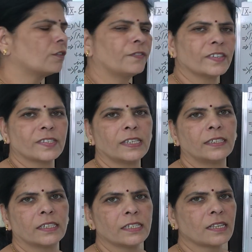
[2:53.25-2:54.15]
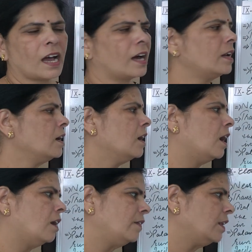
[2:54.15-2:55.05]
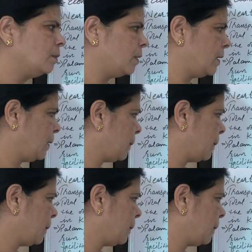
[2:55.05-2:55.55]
of facilities are available.